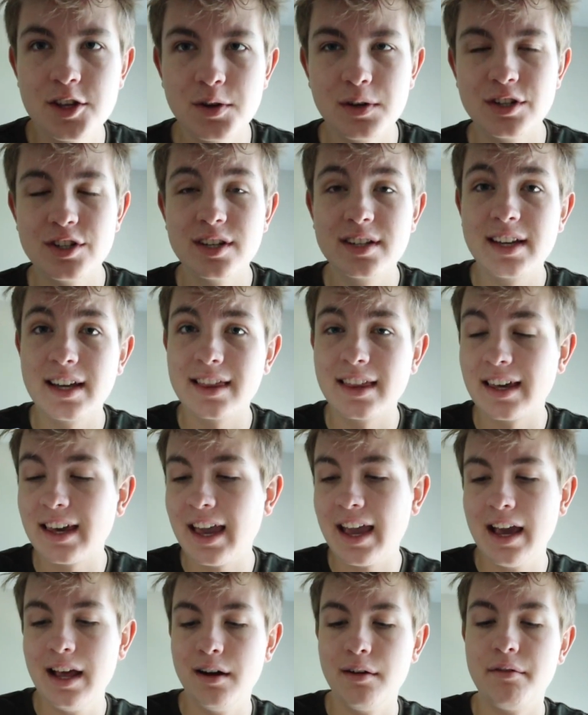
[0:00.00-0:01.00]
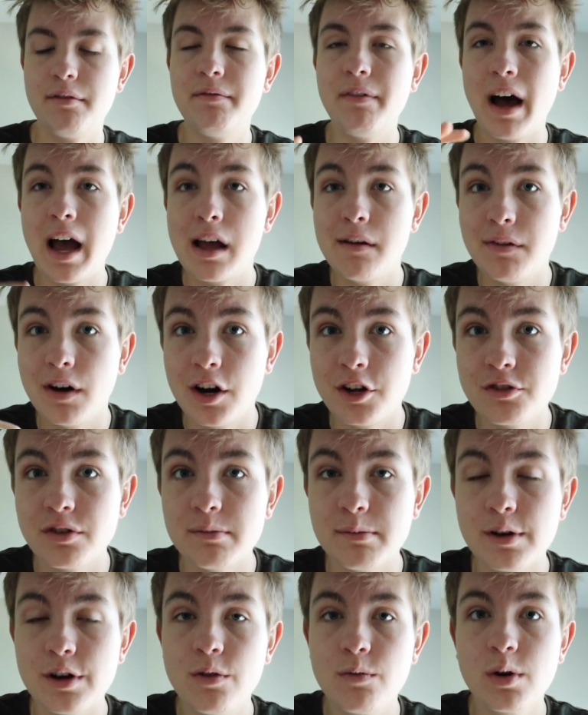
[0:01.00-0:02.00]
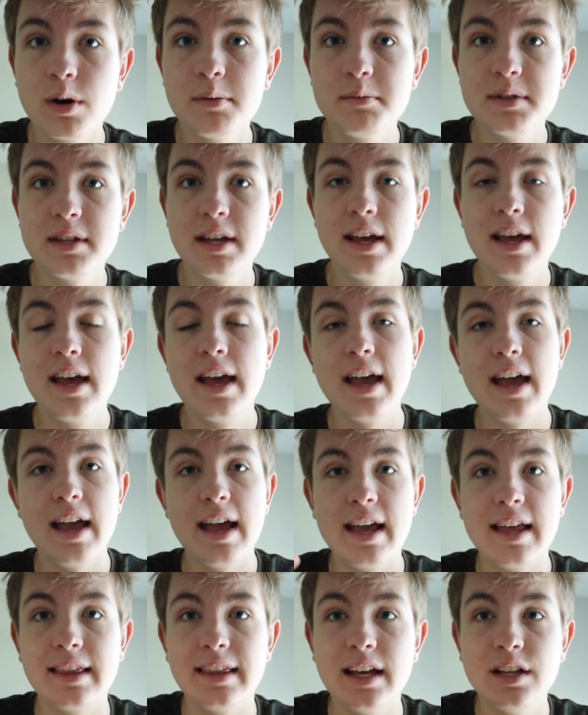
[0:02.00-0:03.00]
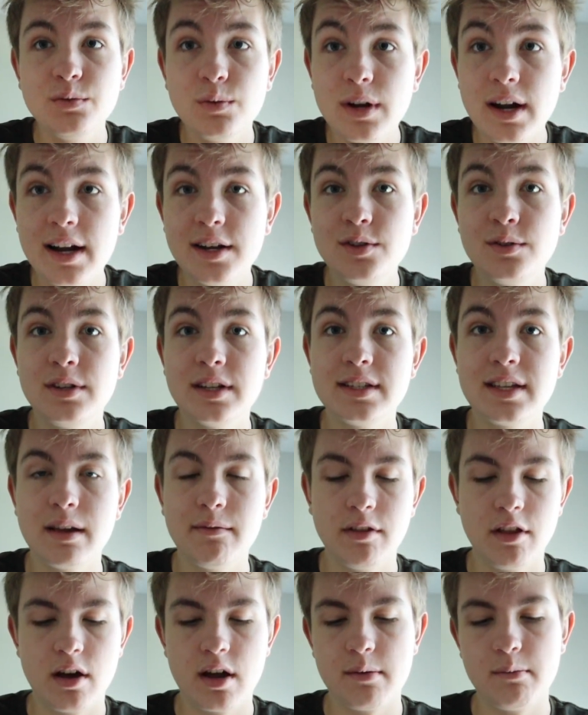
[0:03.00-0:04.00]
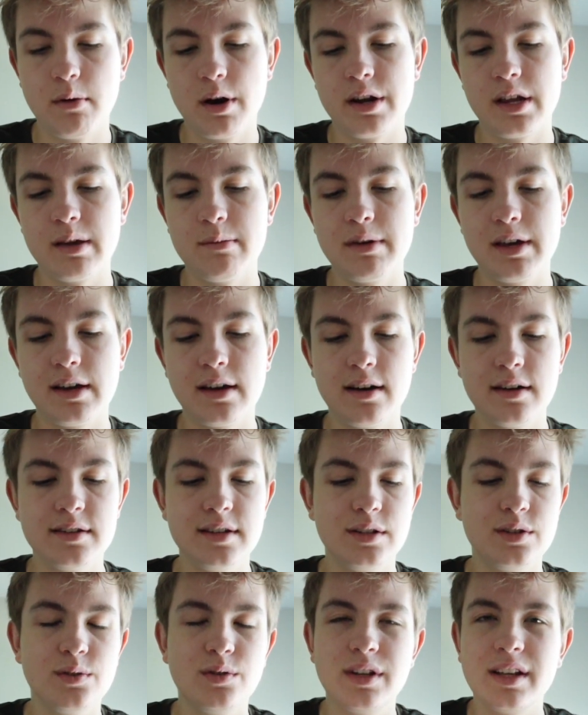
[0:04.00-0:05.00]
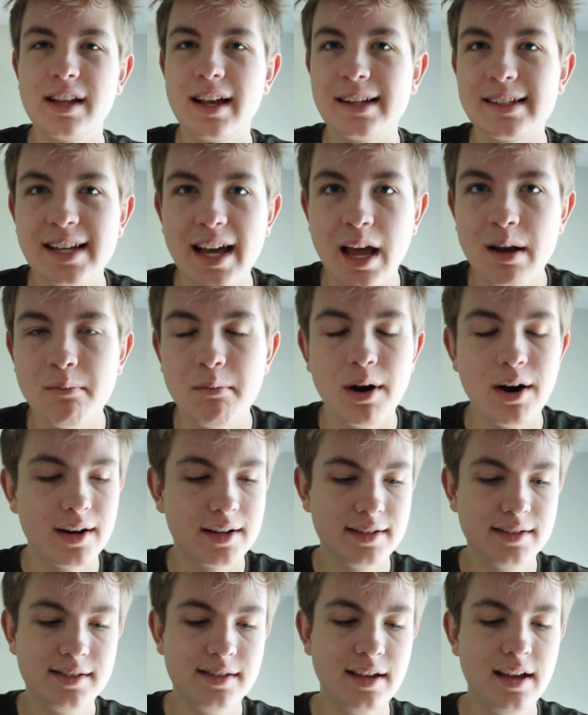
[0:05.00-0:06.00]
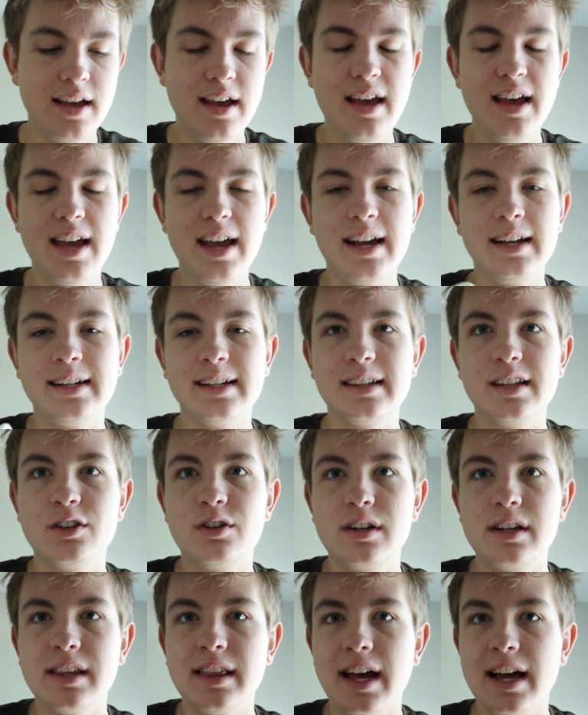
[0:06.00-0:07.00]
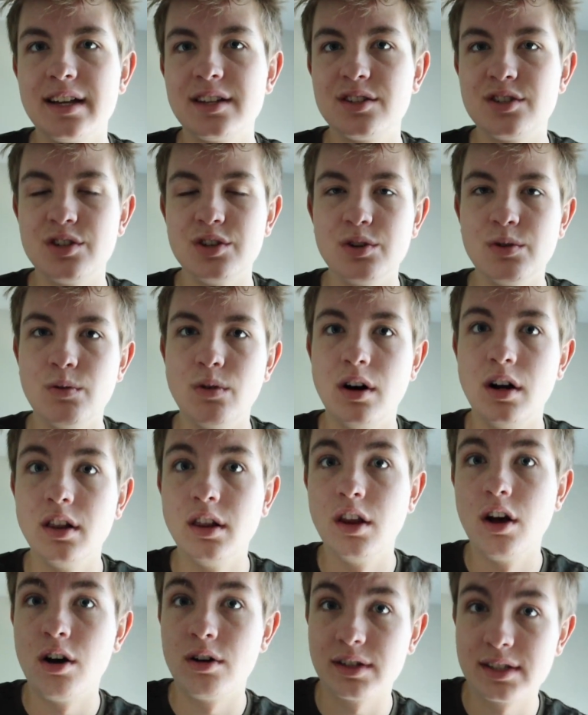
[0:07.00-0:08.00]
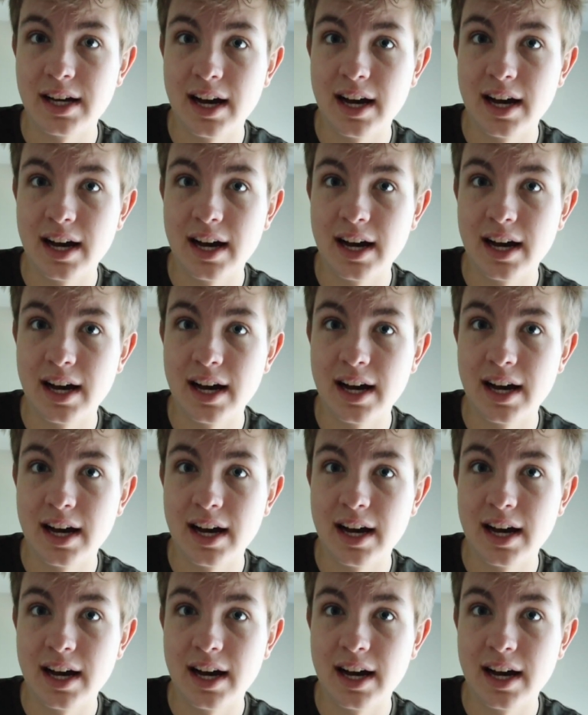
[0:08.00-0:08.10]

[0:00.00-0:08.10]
You can just get the can of 500 mealworms, and that's what I do to save a lot of money because it's only like 10 bucks and it literally lasts you a long